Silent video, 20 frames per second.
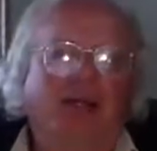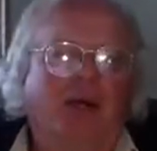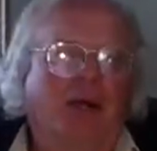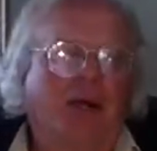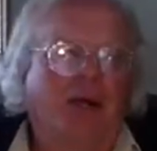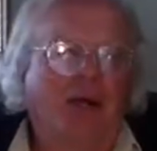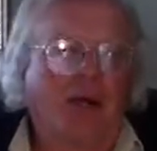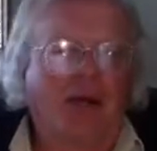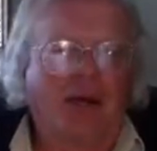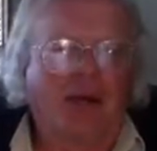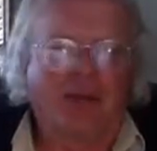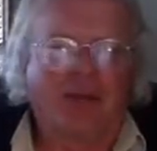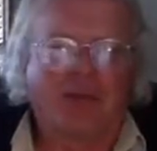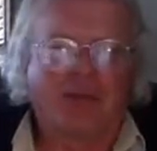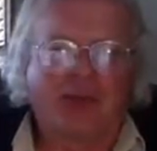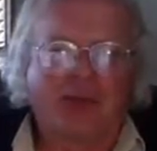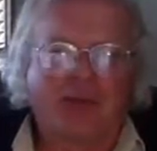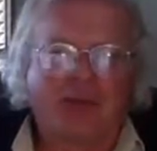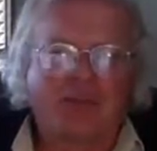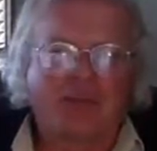Oh, I heard
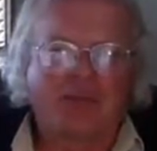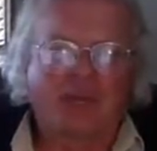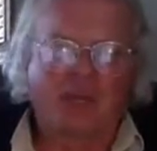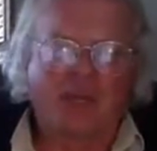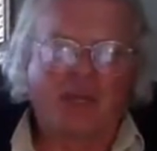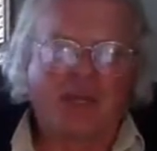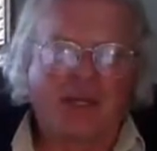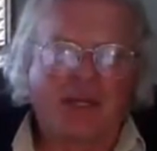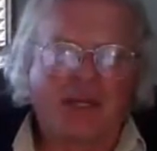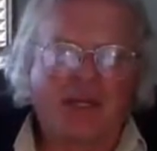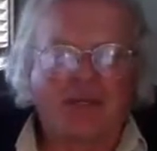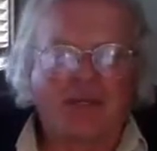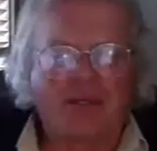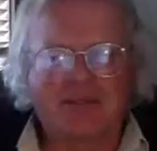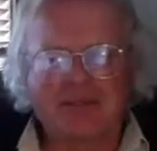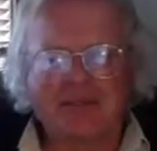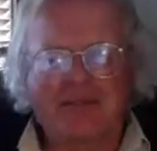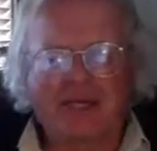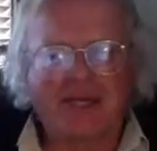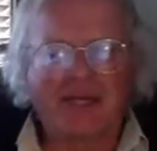that was great. And he goes,
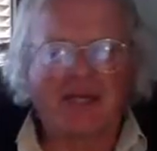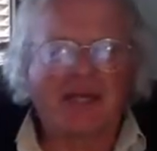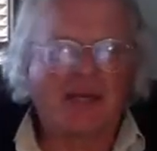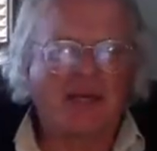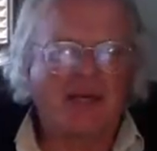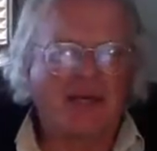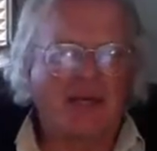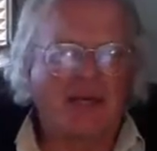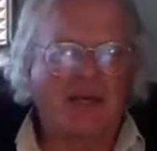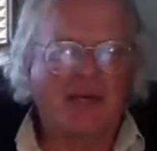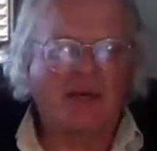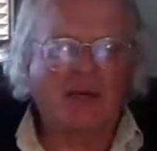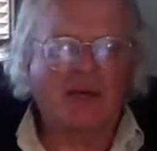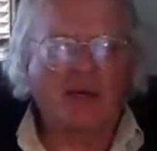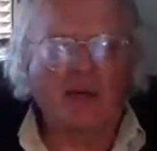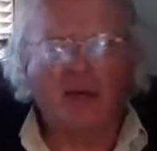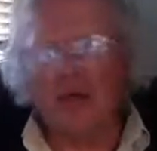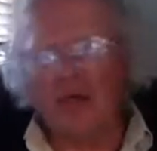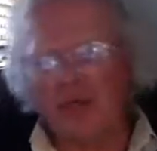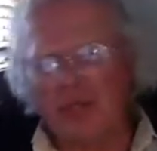yeah.
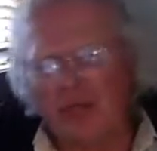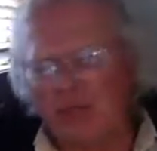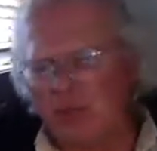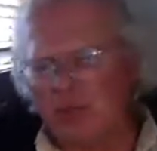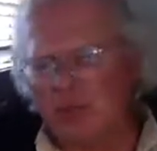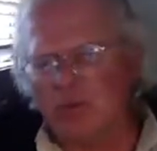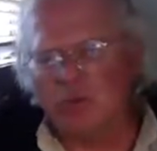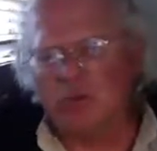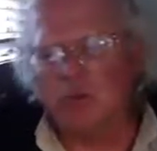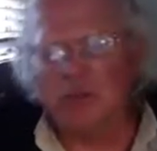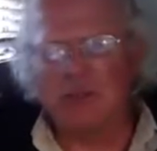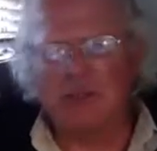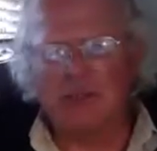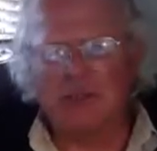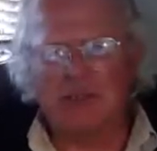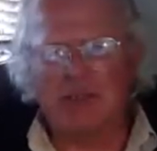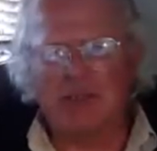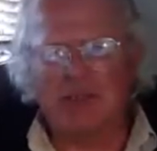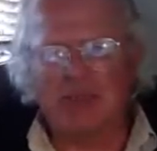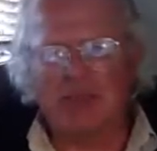And that one's really
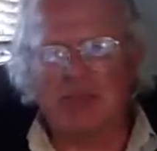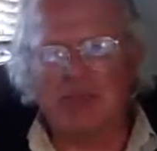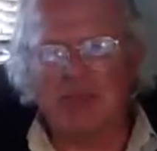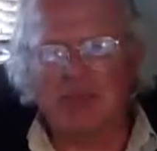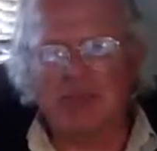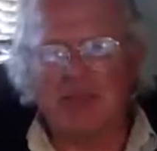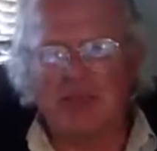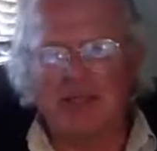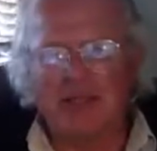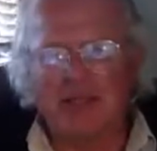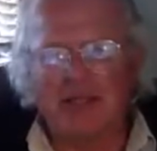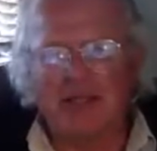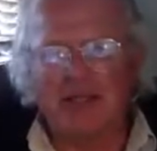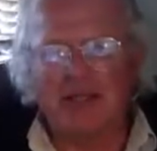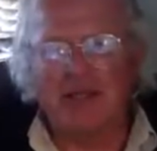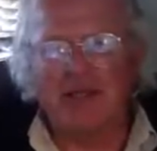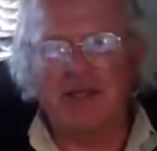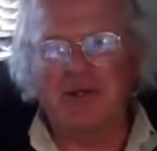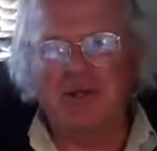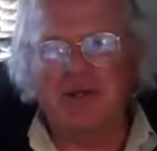tough, that planet, you
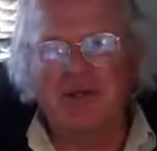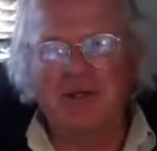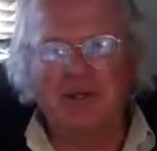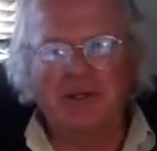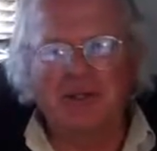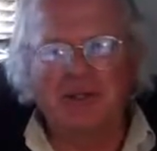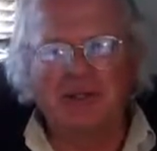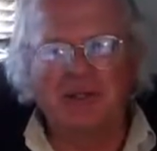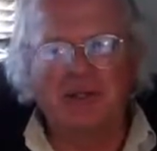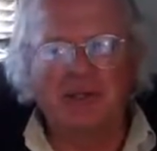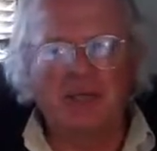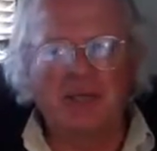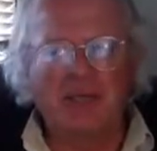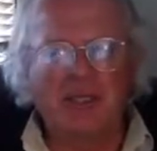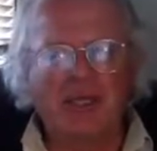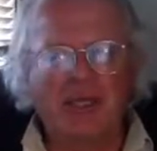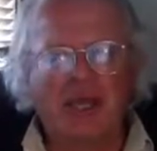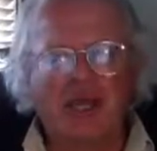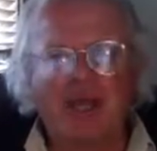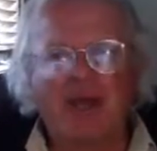know. So we
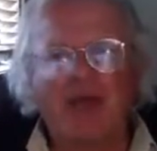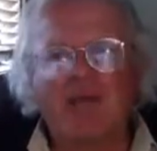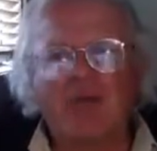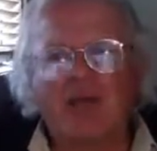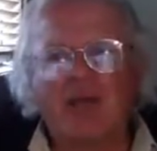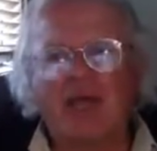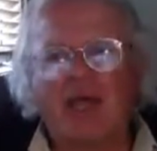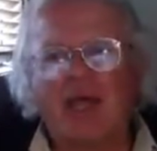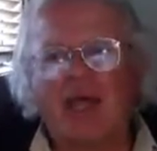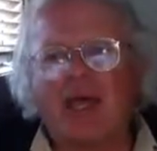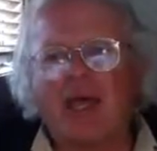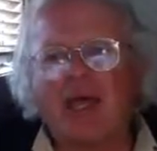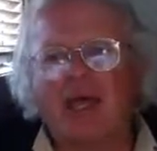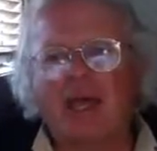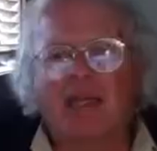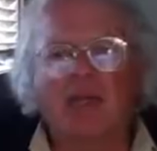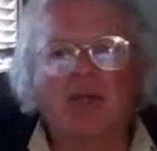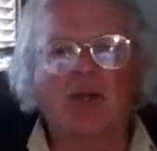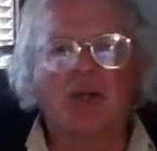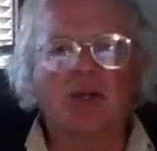have had
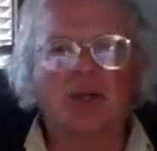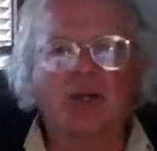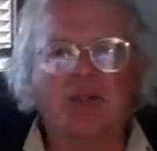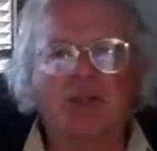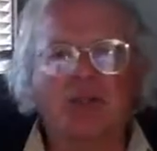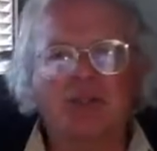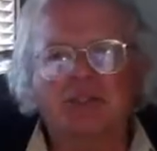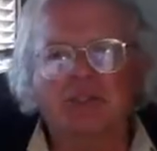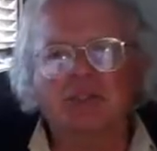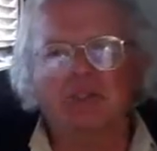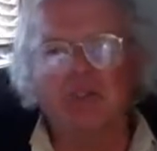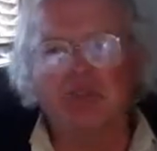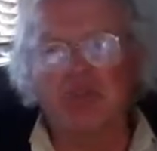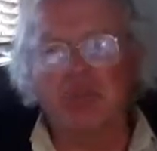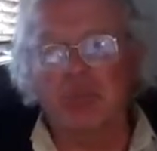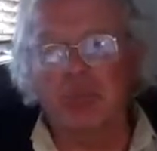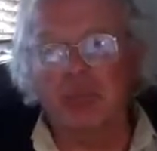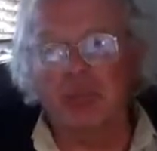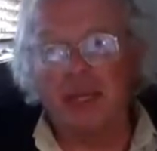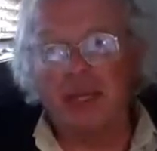incarnations on other
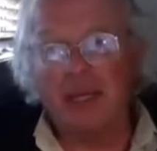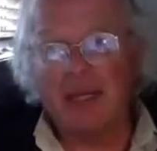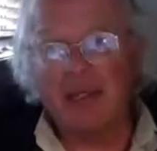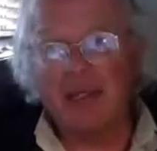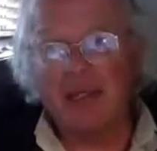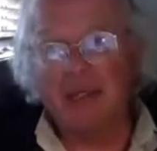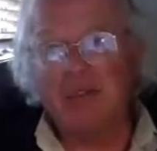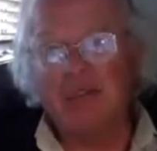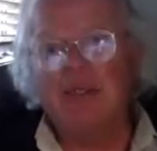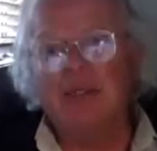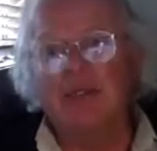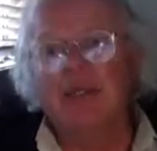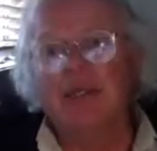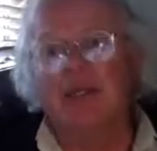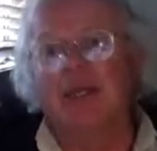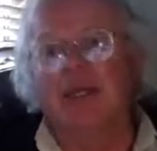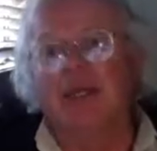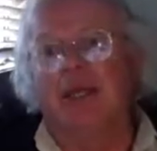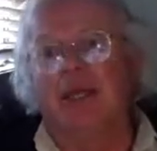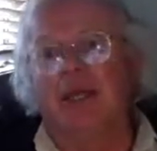planets.
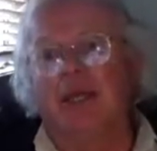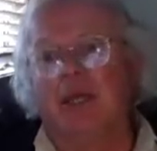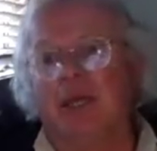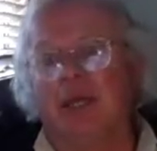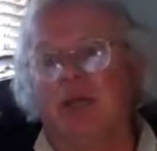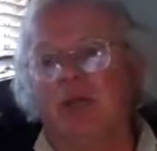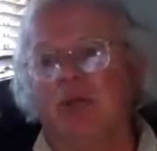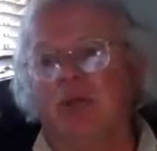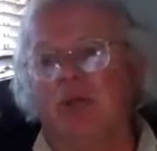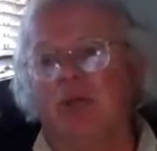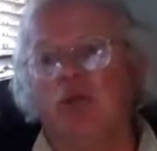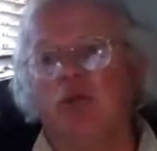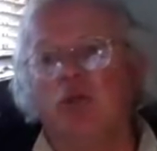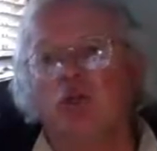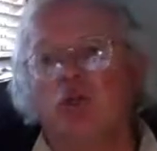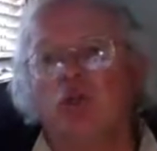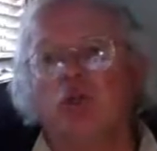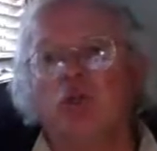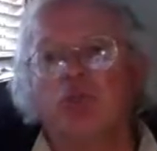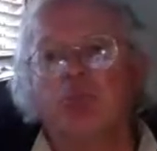And you
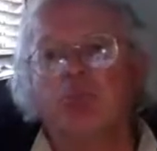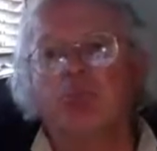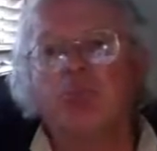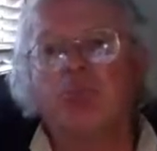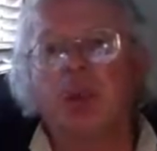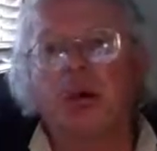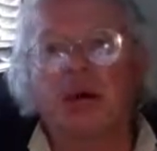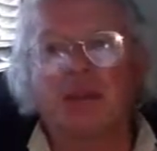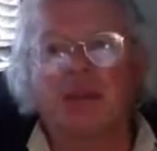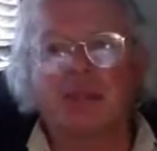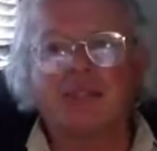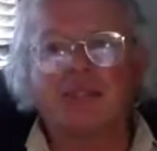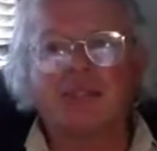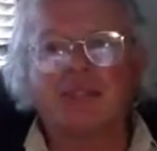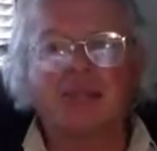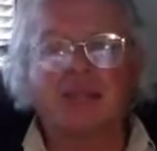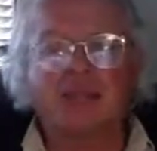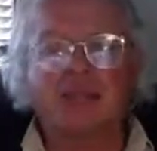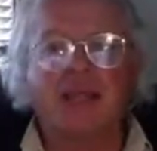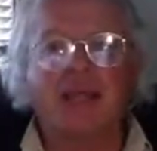could
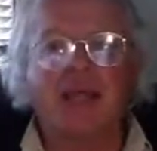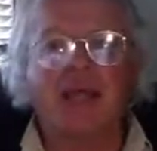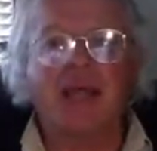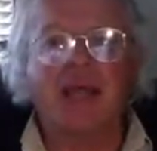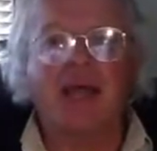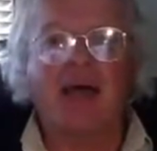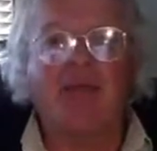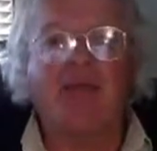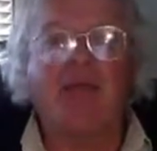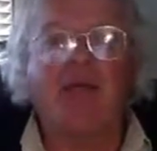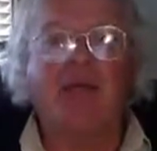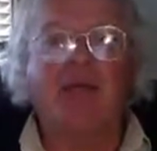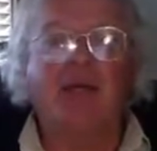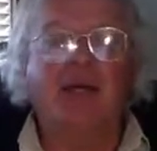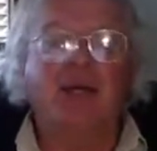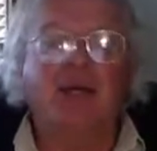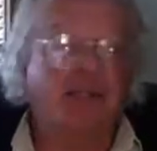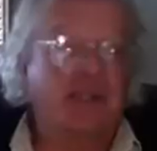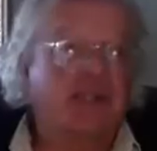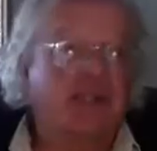possibly have,
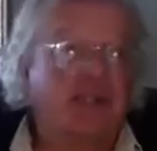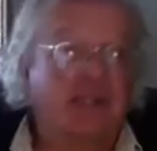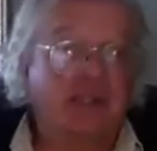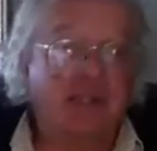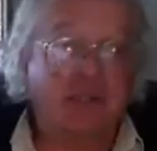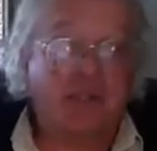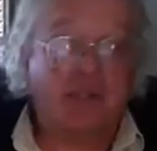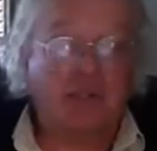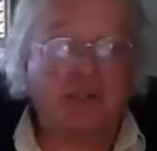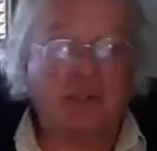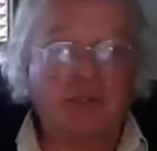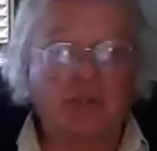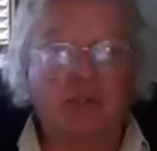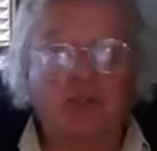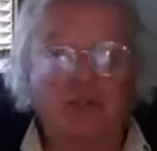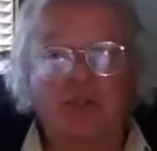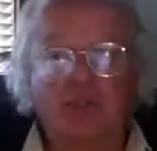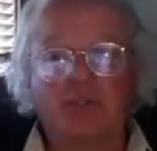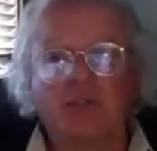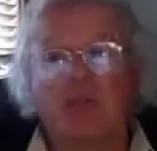let's ask this
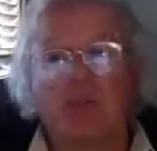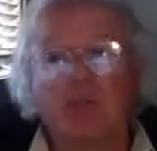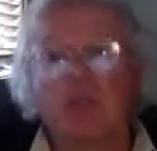question,